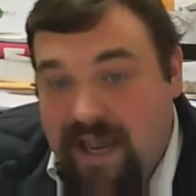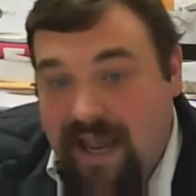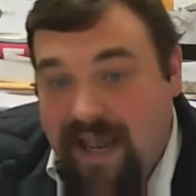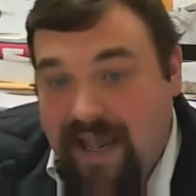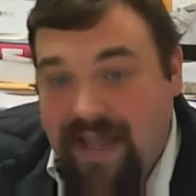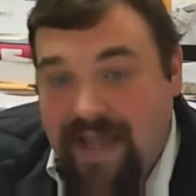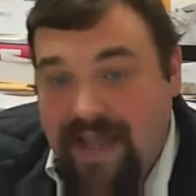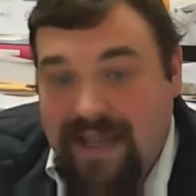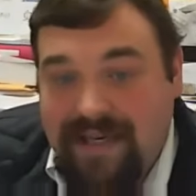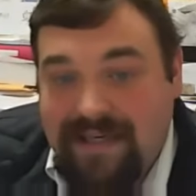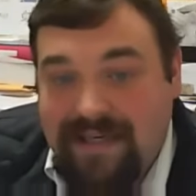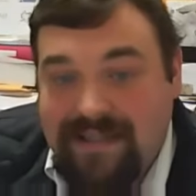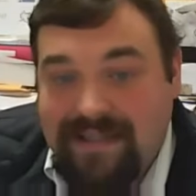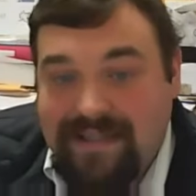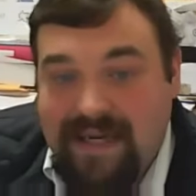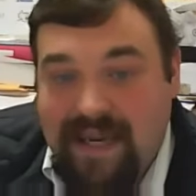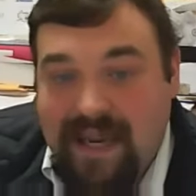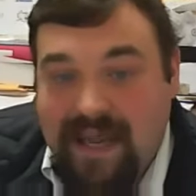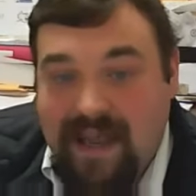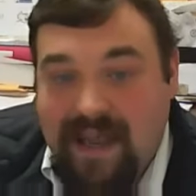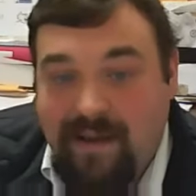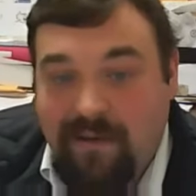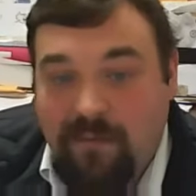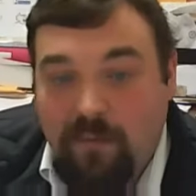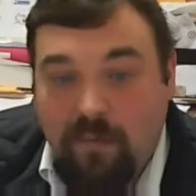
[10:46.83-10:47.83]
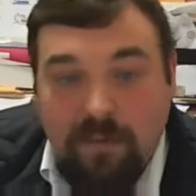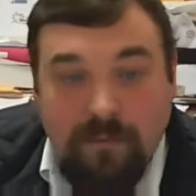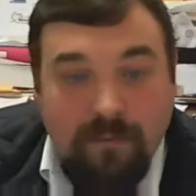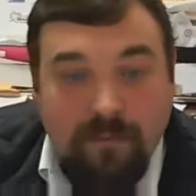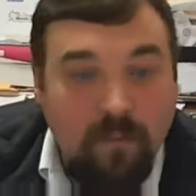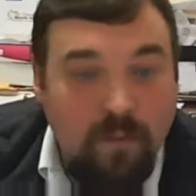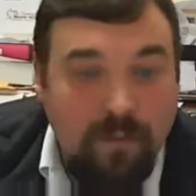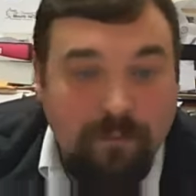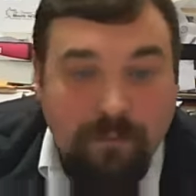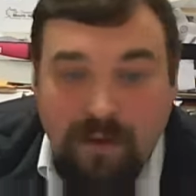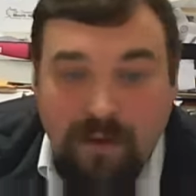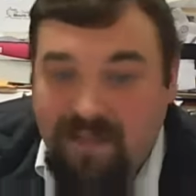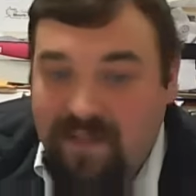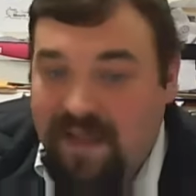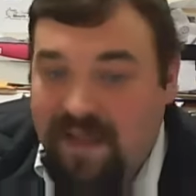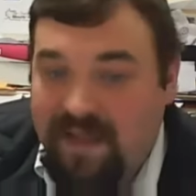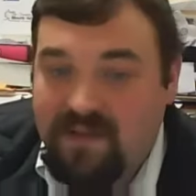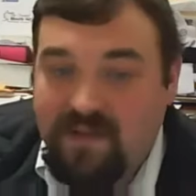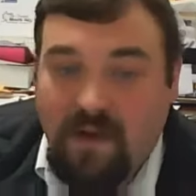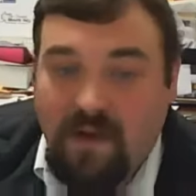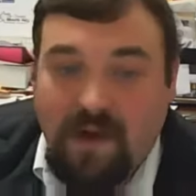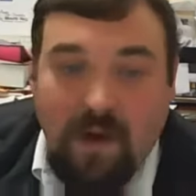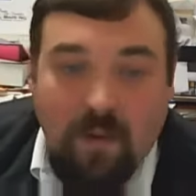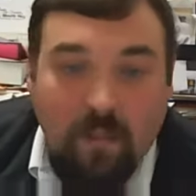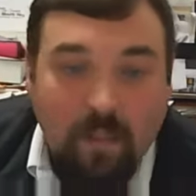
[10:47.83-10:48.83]
and we put things
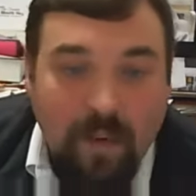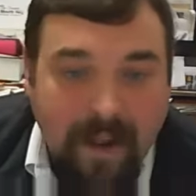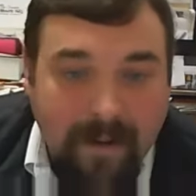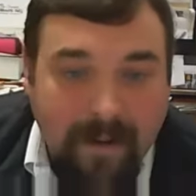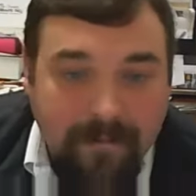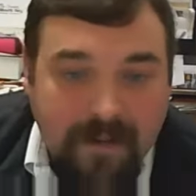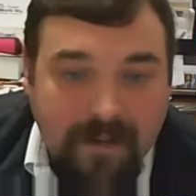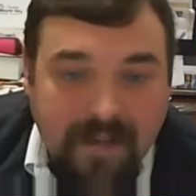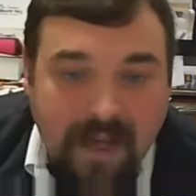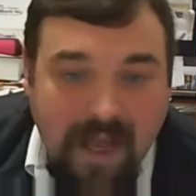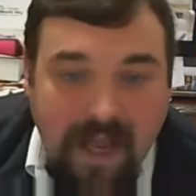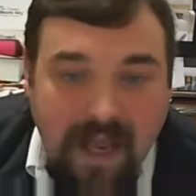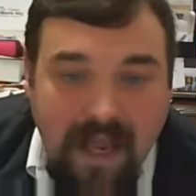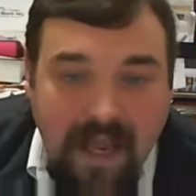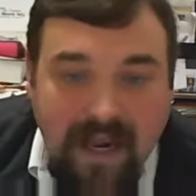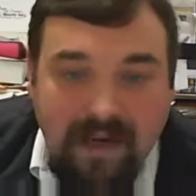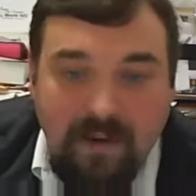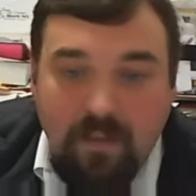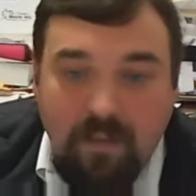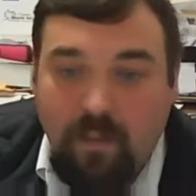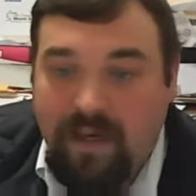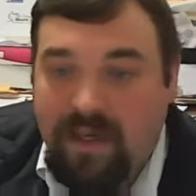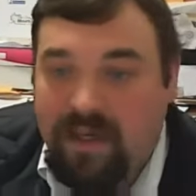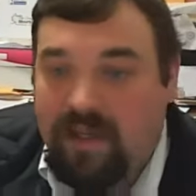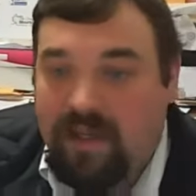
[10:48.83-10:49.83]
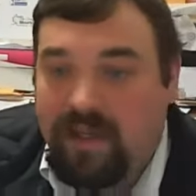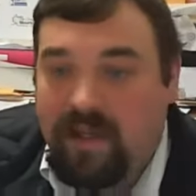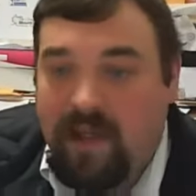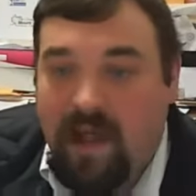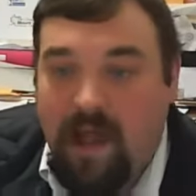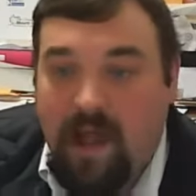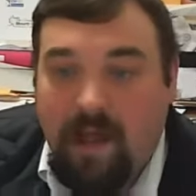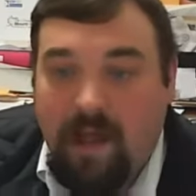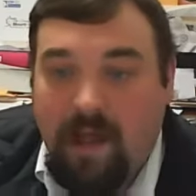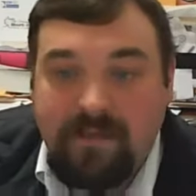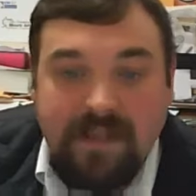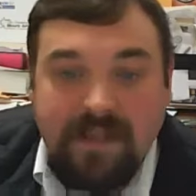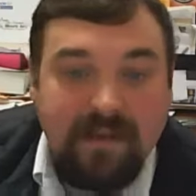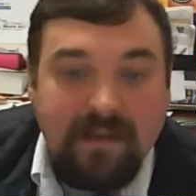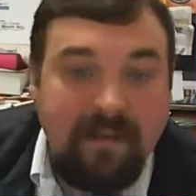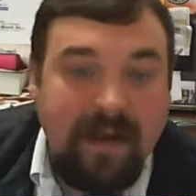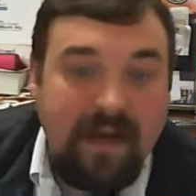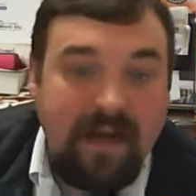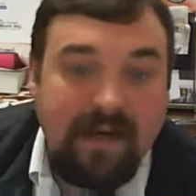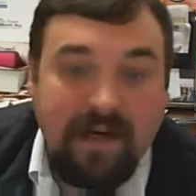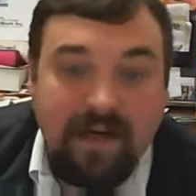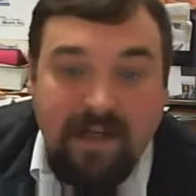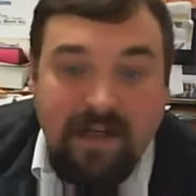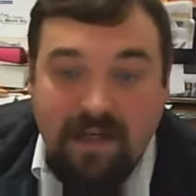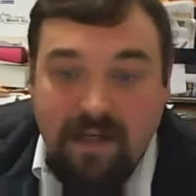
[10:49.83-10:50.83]
on our website, weekly columns in the
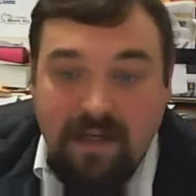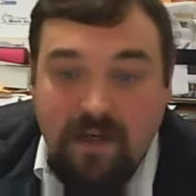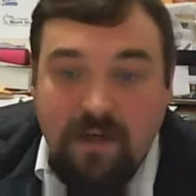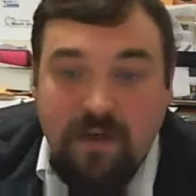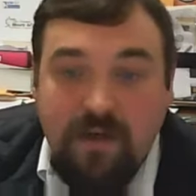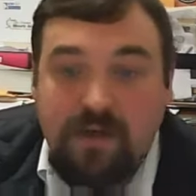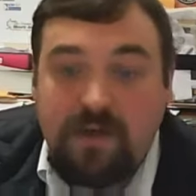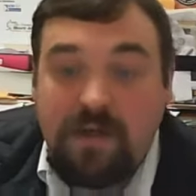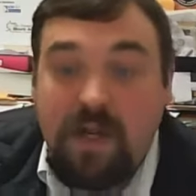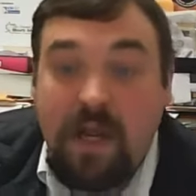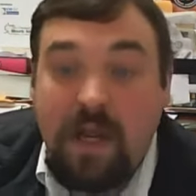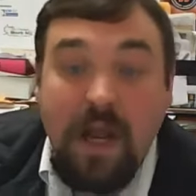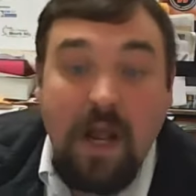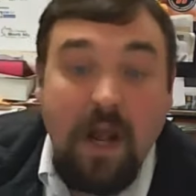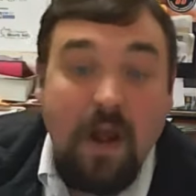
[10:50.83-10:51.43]
Mount Airy News.